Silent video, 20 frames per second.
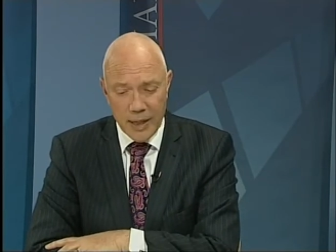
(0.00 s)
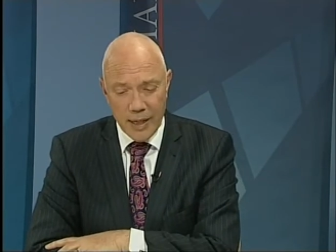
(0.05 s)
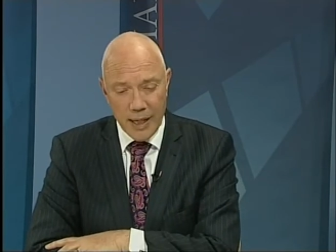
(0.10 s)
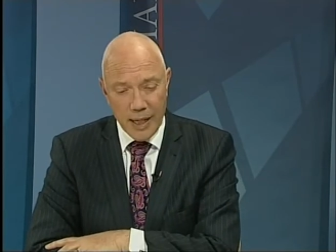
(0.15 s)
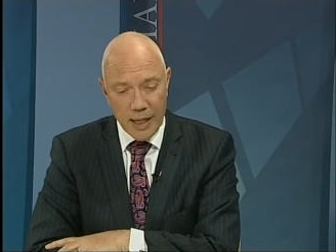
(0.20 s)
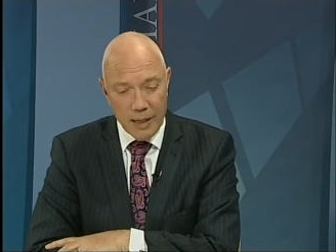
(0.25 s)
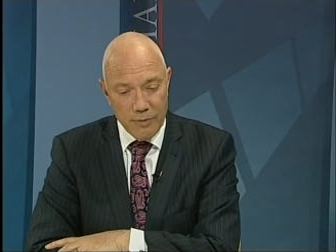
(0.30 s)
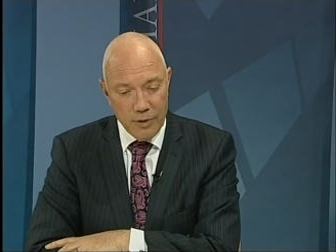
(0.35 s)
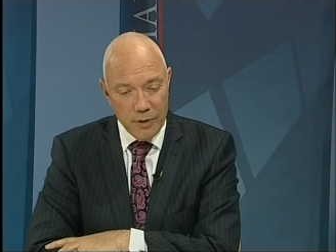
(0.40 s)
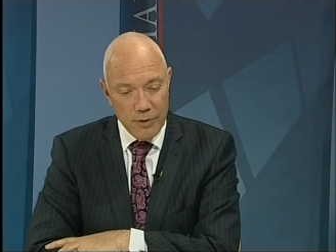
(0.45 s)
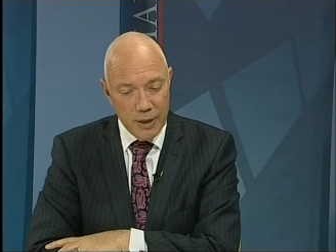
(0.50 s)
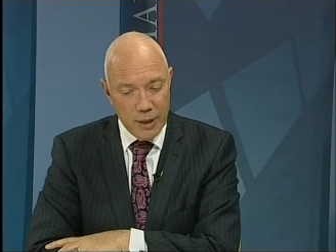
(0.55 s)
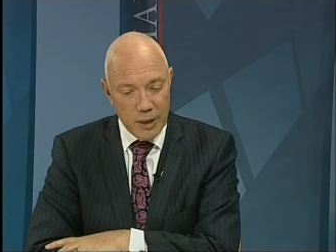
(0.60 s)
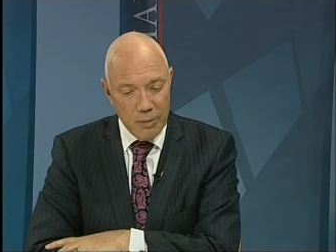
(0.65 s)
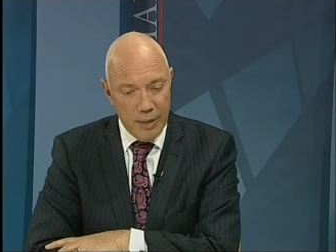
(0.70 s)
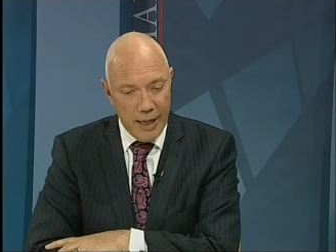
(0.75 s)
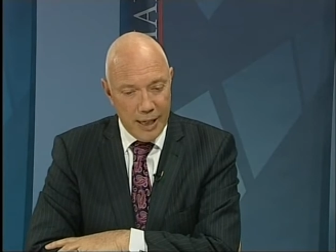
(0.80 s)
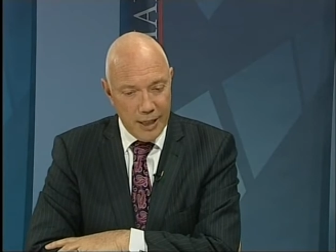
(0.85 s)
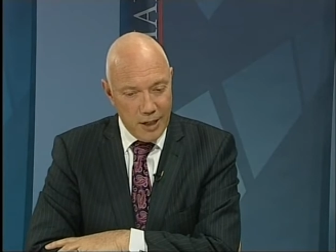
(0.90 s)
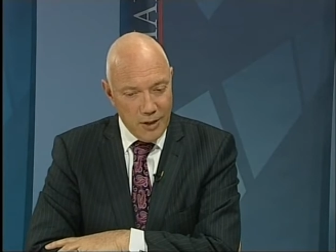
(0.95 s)
And if you think
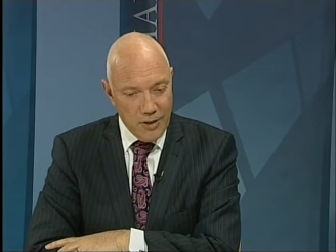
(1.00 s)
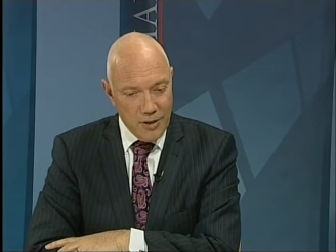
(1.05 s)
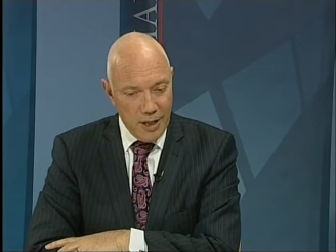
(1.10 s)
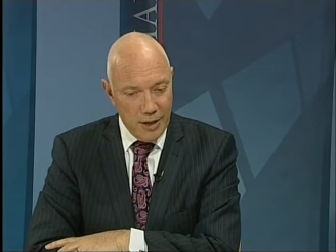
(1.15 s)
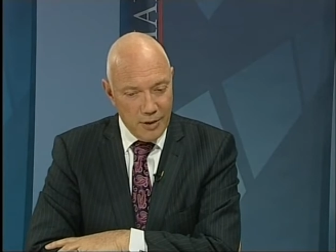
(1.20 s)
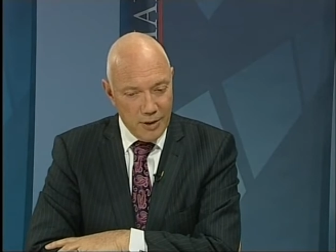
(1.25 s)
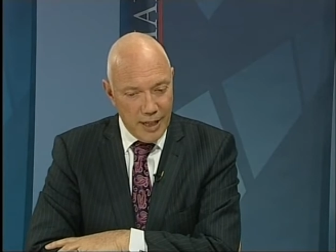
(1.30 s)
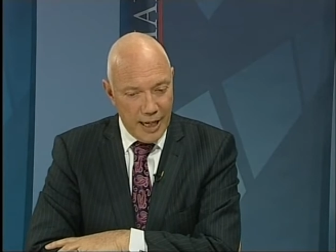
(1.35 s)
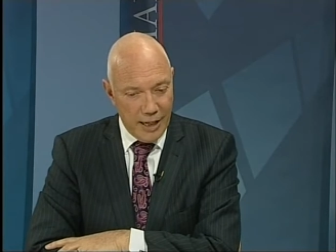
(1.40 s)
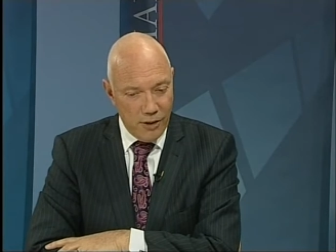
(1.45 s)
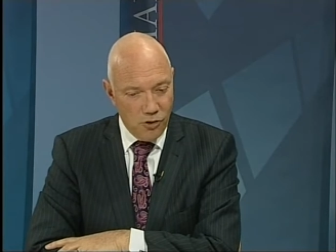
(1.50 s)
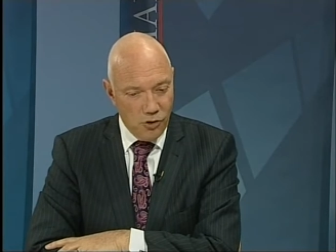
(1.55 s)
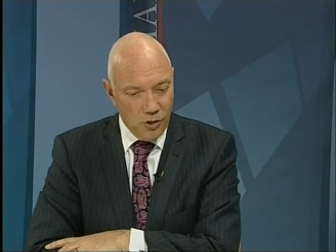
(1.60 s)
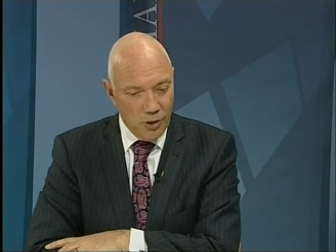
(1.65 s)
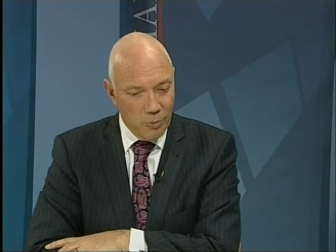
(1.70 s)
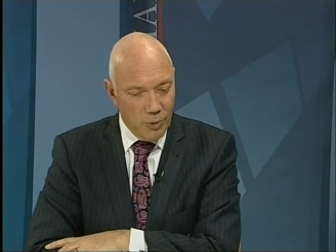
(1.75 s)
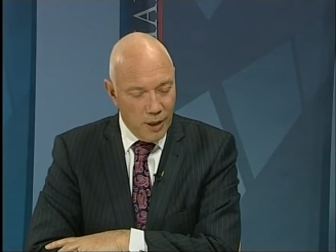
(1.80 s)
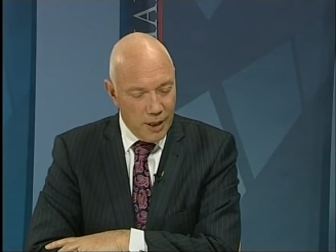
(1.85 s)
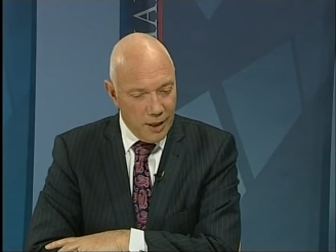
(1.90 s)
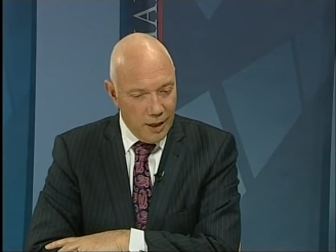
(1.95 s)
about its location
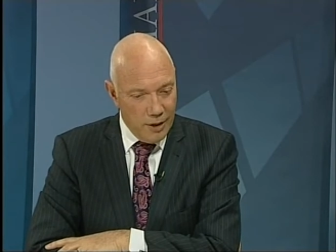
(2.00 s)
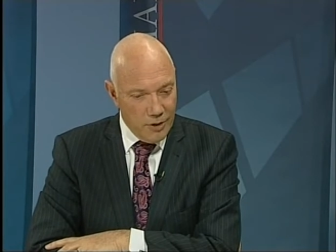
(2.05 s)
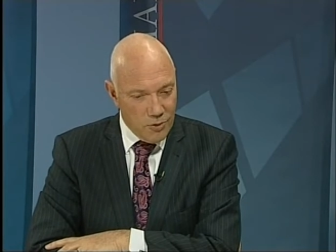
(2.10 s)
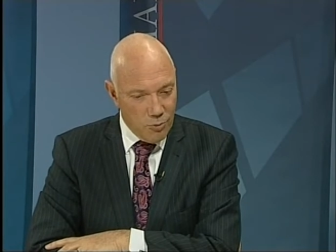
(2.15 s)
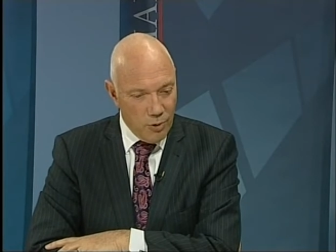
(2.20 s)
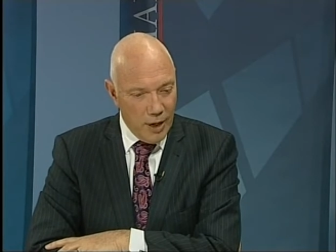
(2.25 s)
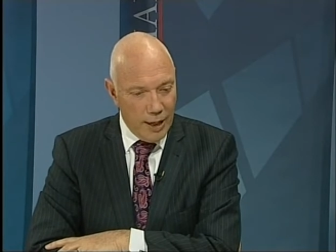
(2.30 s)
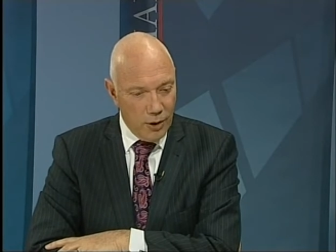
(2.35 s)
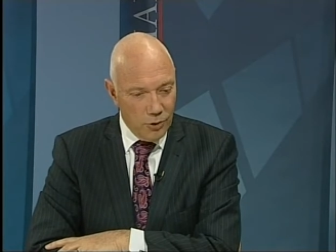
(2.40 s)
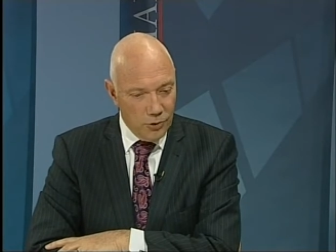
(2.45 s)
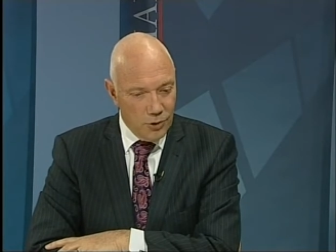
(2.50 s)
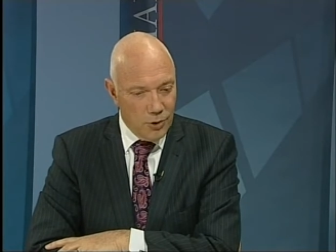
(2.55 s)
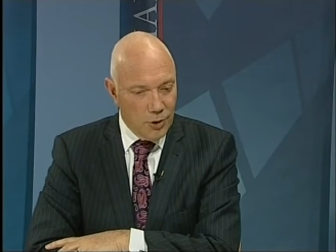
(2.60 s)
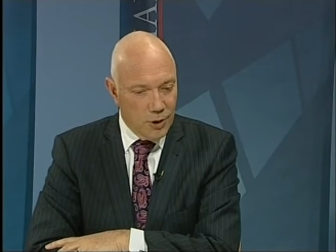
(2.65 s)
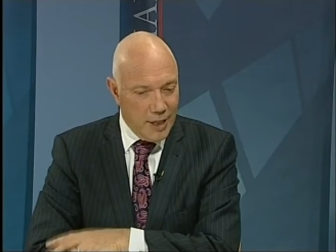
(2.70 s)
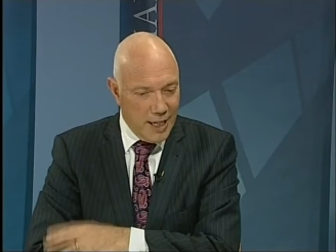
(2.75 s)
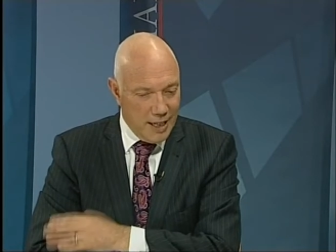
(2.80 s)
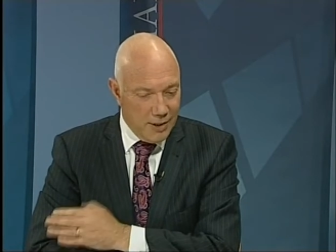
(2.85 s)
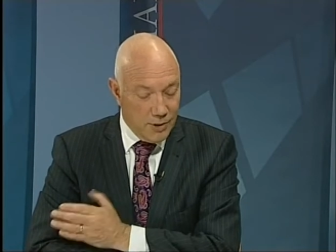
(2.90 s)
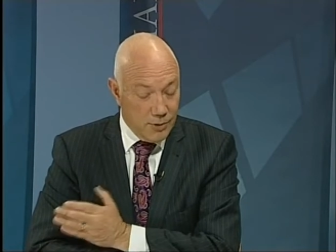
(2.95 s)
and where those rails could
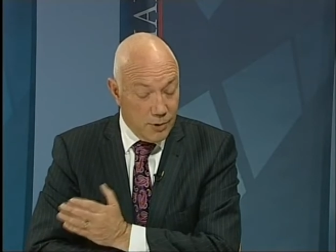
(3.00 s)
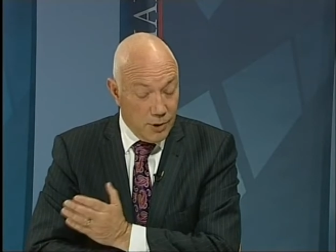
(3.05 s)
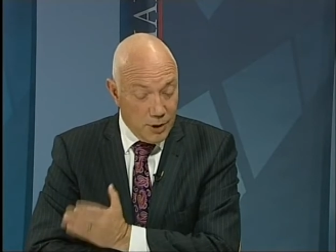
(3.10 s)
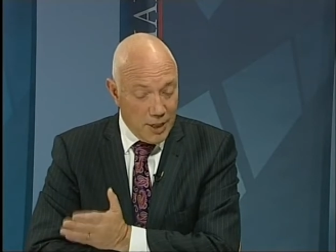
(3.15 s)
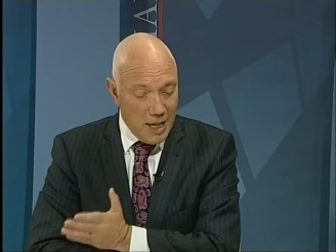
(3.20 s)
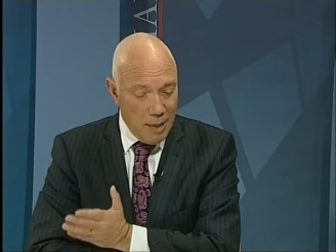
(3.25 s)
could